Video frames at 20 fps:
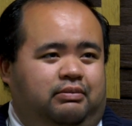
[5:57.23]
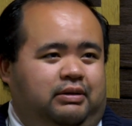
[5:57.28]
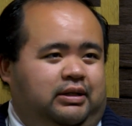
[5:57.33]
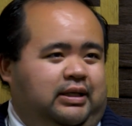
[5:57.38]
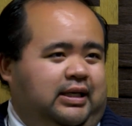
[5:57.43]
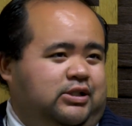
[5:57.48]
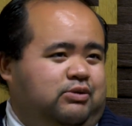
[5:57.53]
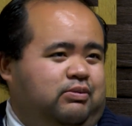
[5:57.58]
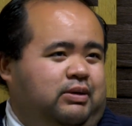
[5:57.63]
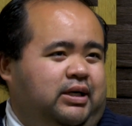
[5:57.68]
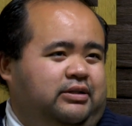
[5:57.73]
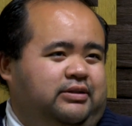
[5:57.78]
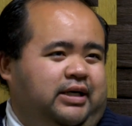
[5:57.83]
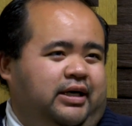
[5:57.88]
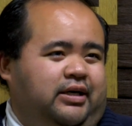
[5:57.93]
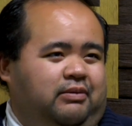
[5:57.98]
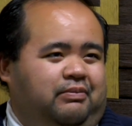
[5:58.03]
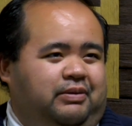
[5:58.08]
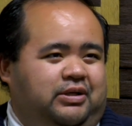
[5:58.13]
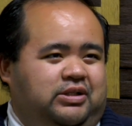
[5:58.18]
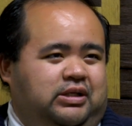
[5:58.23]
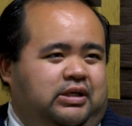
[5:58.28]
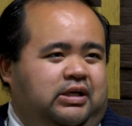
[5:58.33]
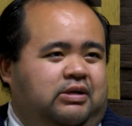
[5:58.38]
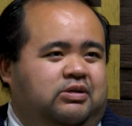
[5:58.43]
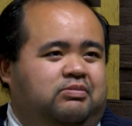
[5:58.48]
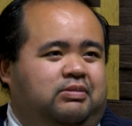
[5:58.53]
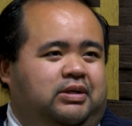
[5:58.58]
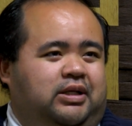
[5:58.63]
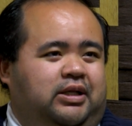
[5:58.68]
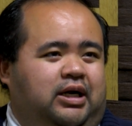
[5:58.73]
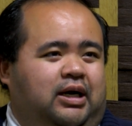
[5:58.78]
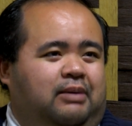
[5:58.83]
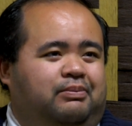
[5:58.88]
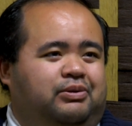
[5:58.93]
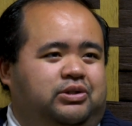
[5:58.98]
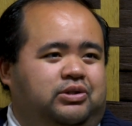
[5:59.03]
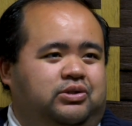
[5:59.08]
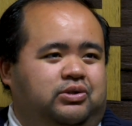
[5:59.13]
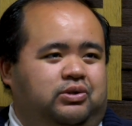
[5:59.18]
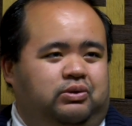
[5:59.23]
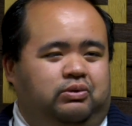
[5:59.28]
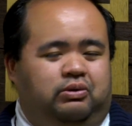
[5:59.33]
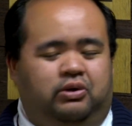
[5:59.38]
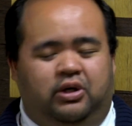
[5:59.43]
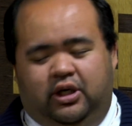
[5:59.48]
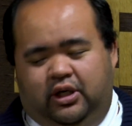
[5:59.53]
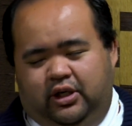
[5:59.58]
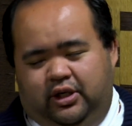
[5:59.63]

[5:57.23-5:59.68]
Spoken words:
and that's why I like it, because it gives me the option to